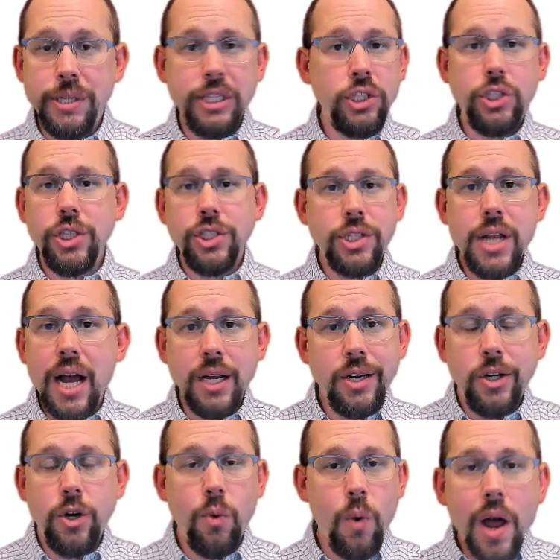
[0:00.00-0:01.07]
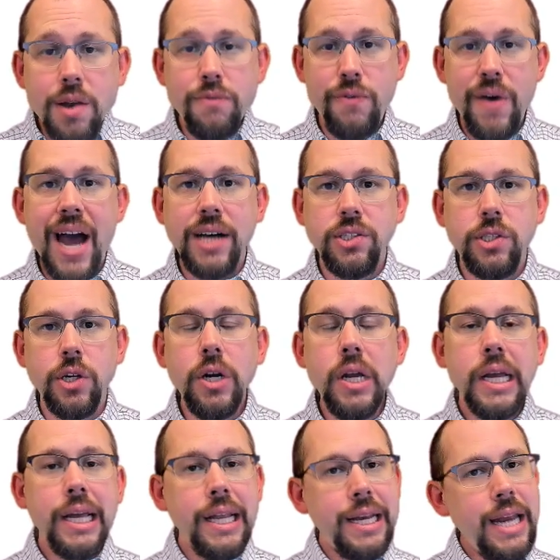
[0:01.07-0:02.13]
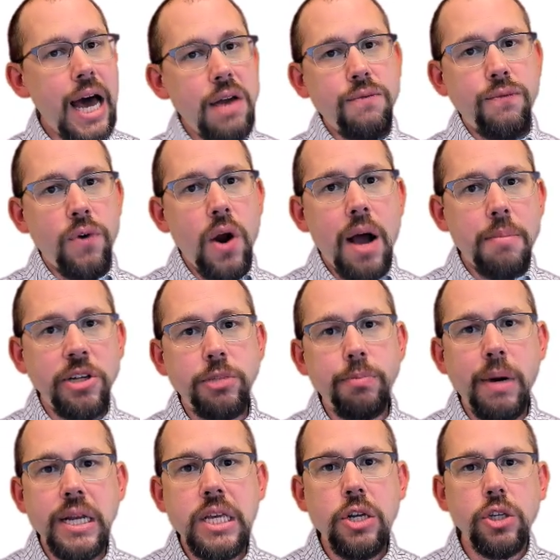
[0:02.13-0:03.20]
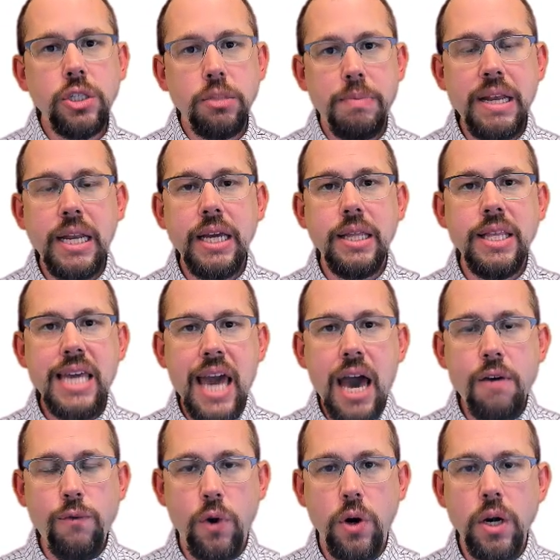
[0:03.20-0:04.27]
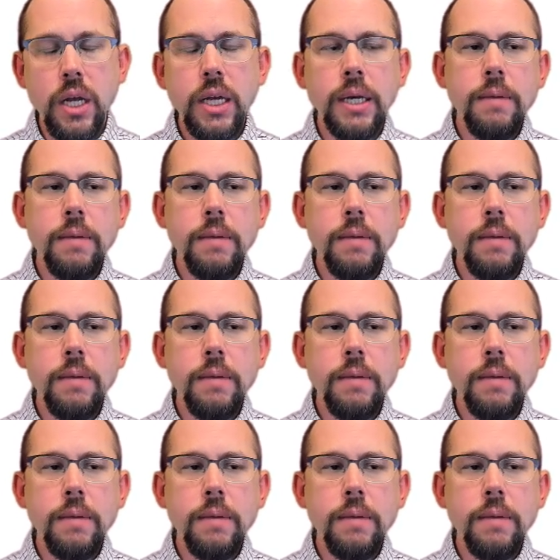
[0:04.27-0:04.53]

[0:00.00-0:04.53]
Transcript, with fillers: It's just not going to run faster, not for how much money you're spending and the effort.